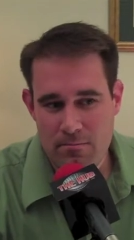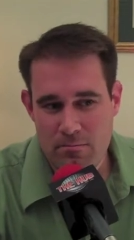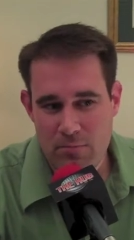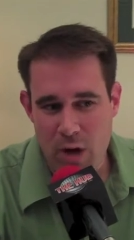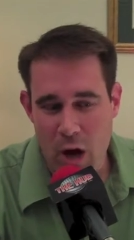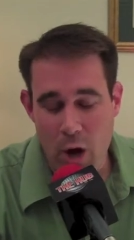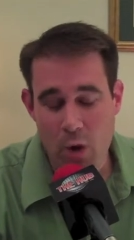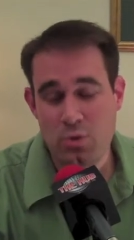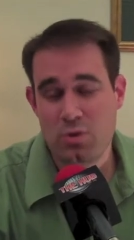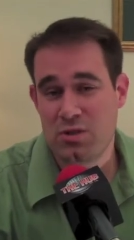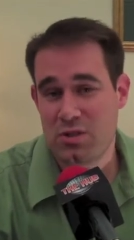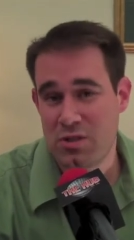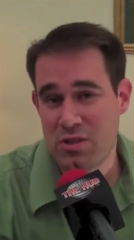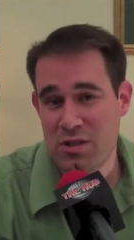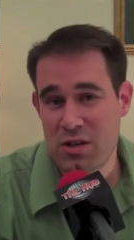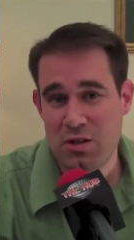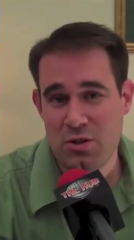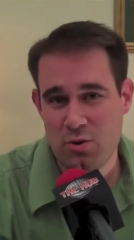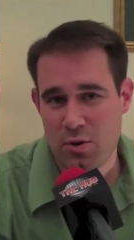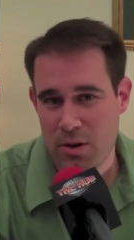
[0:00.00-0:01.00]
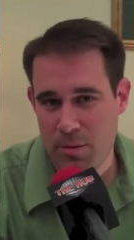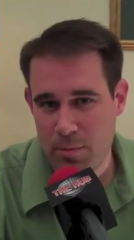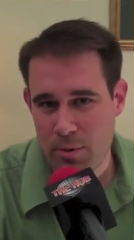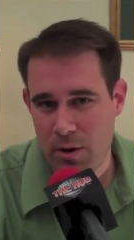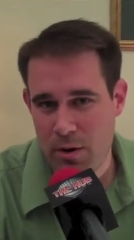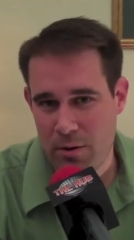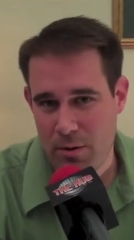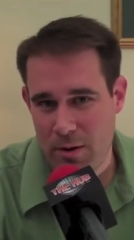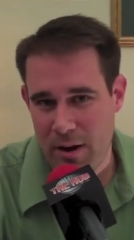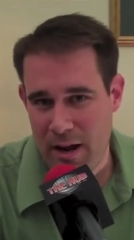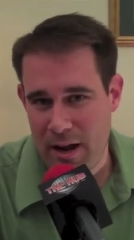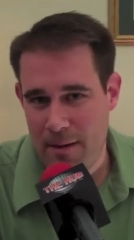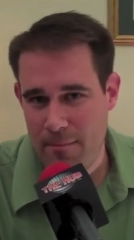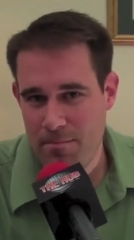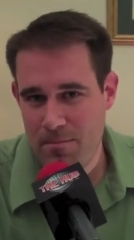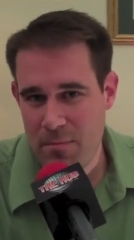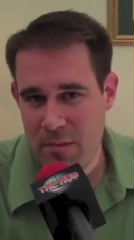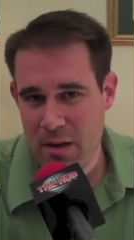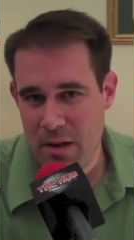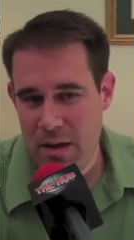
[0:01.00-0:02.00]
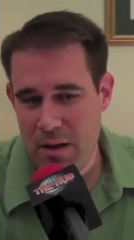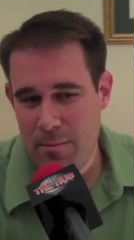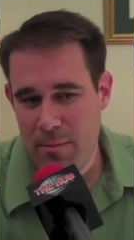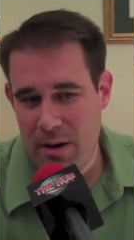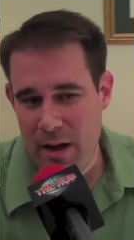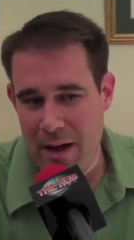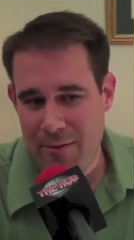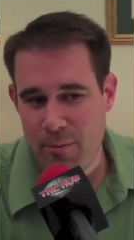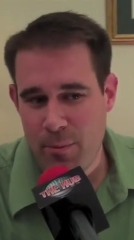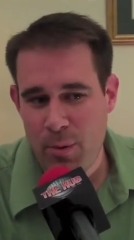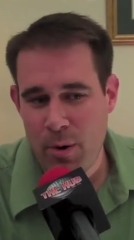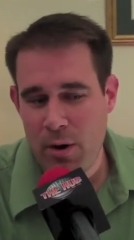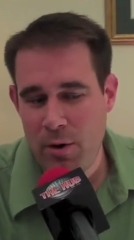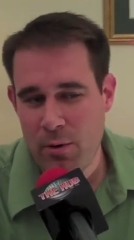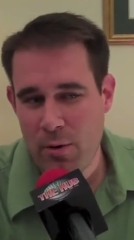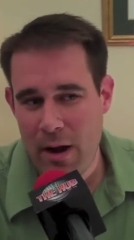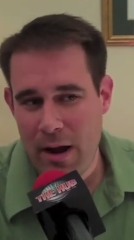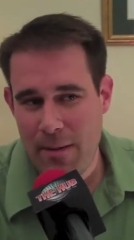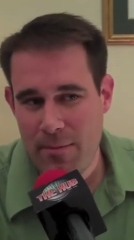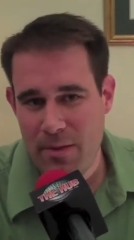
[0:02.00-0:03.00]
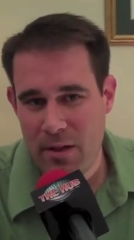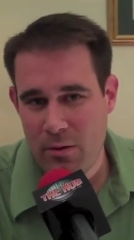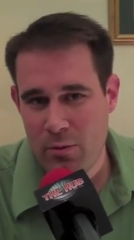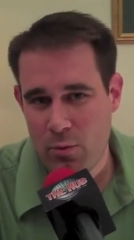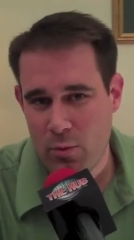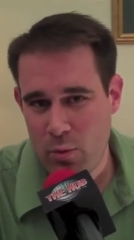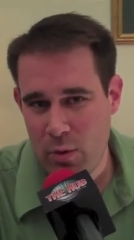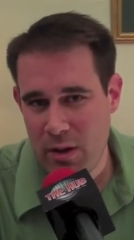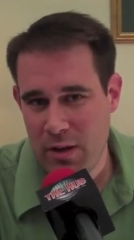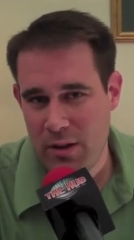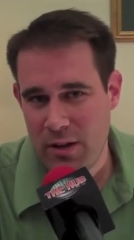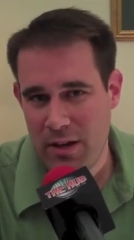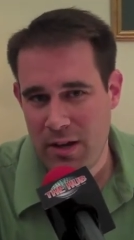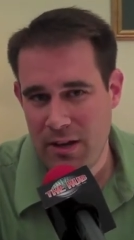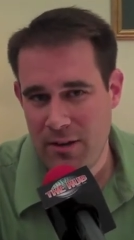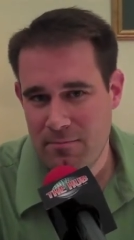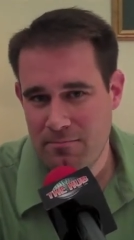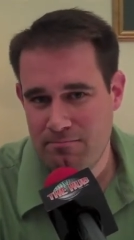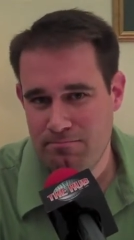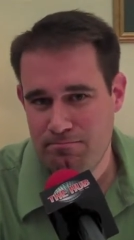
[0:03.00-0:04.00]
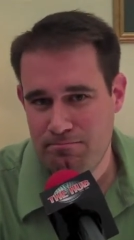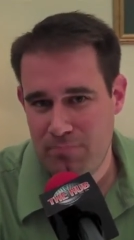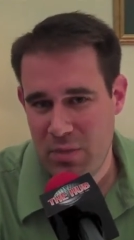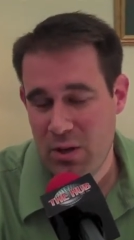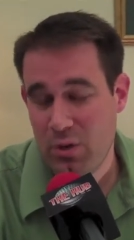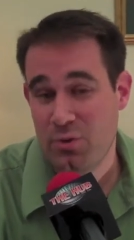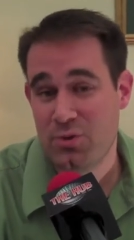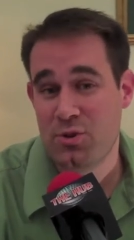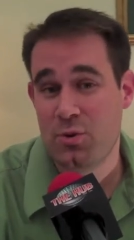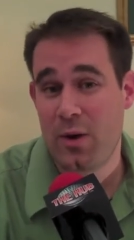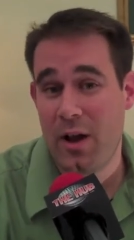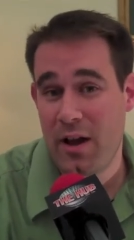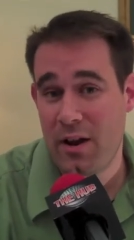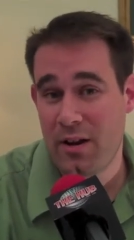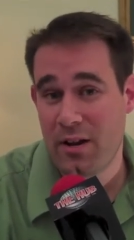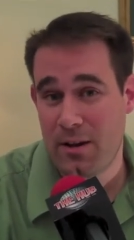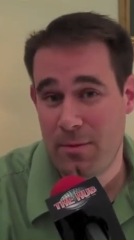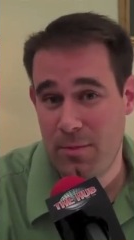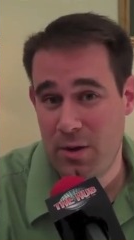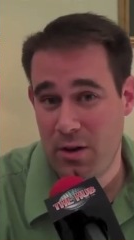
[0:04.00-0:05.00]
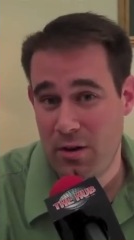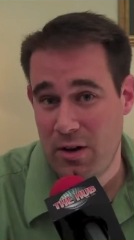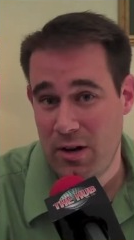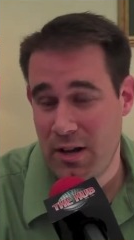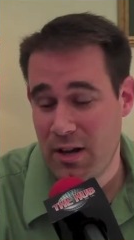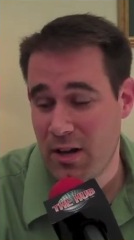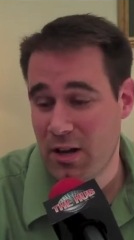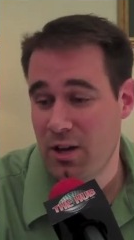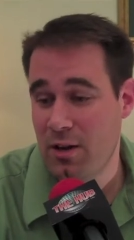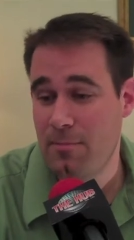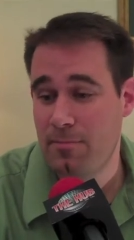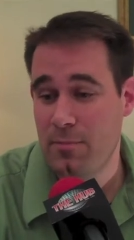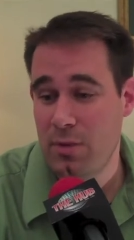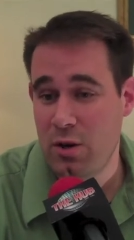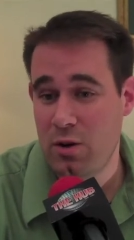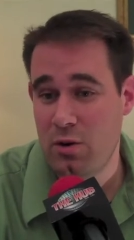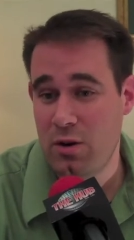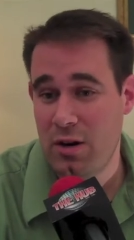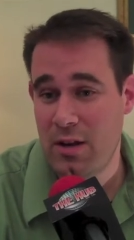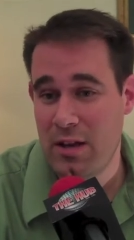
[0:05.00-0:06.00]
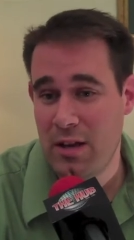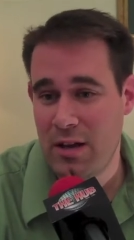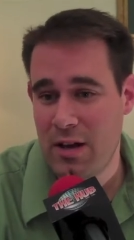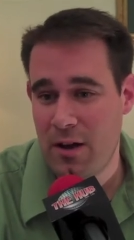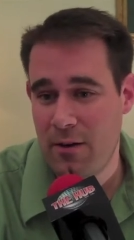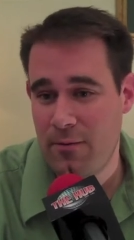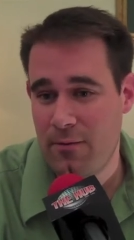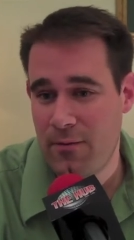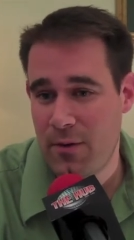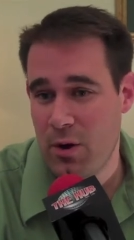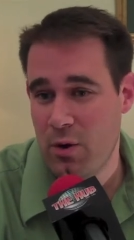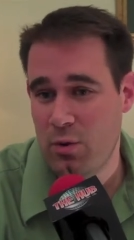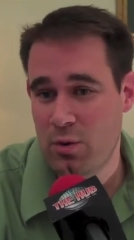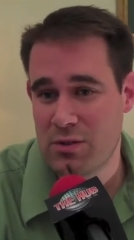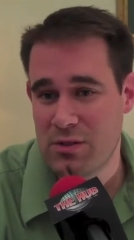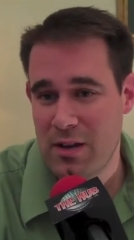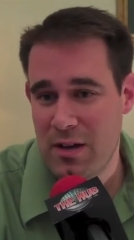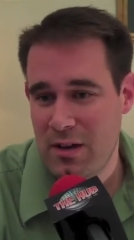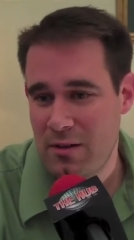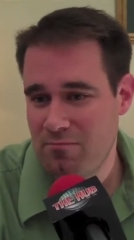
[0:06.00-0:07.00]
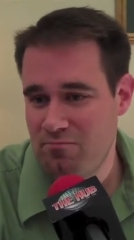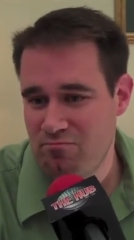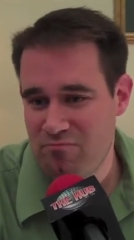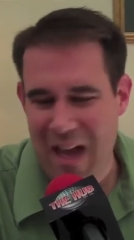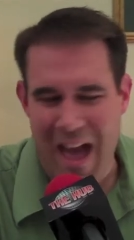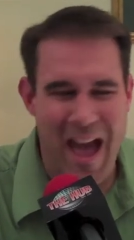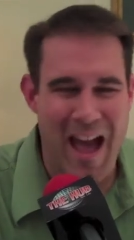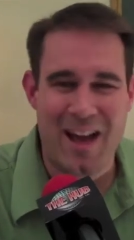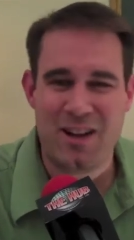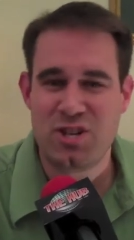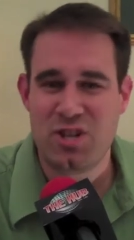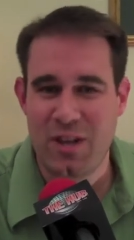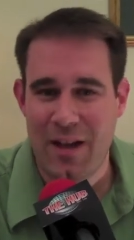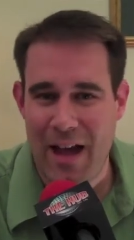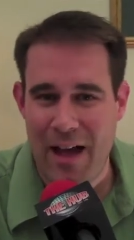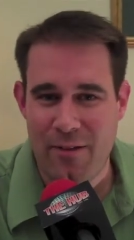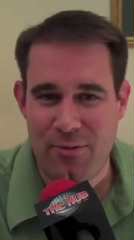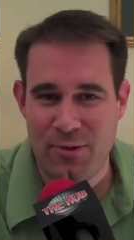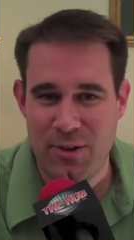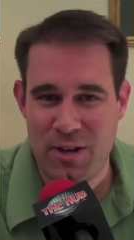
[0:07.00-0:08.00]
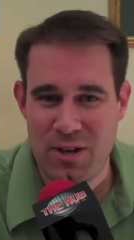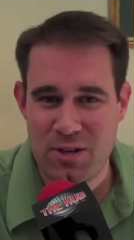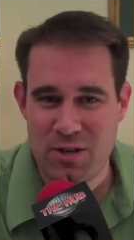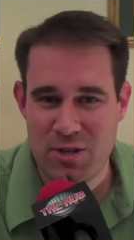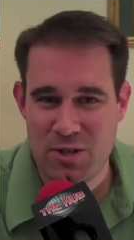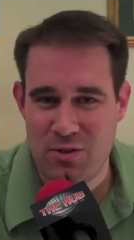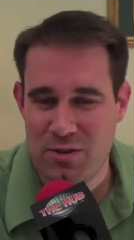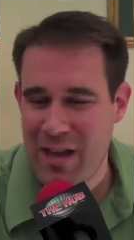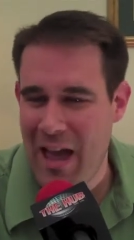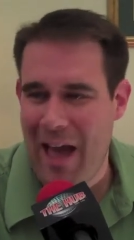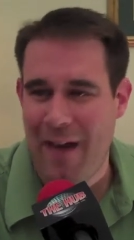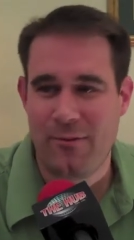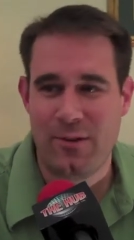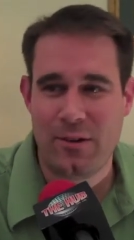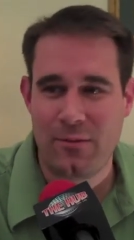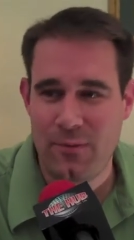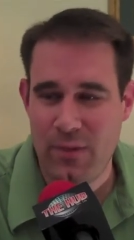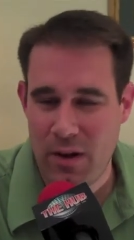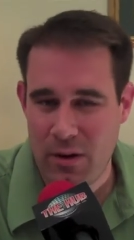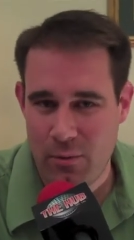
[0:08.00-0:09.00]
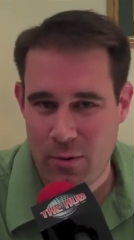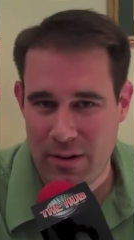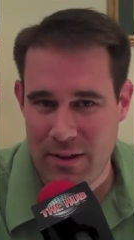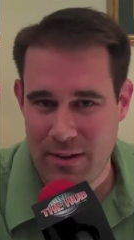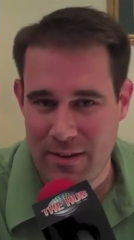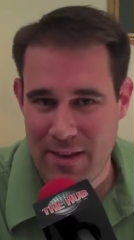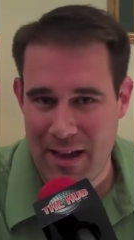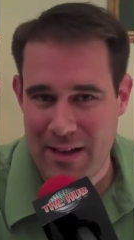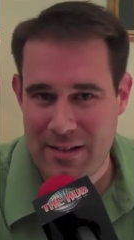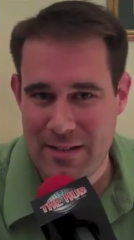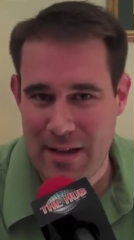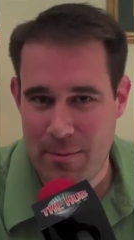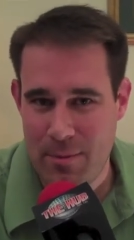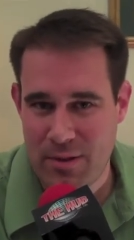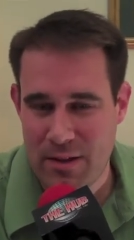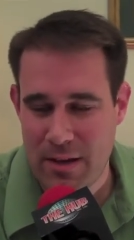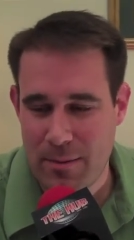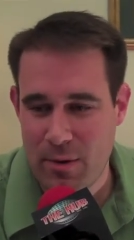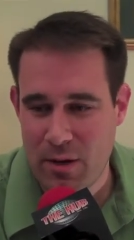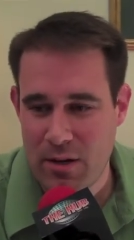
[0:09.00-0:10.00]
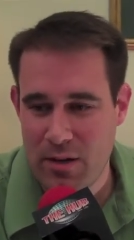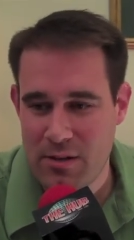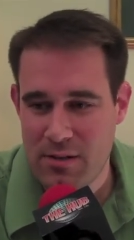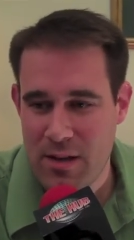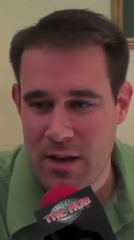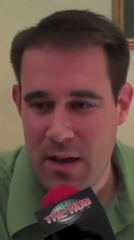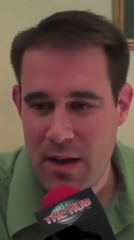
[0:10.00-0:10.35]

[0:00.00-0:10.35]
host centric program, but have a program that really builds around a community, a community of folks hashing out the issues, having fun with it, and that type of thing. Because,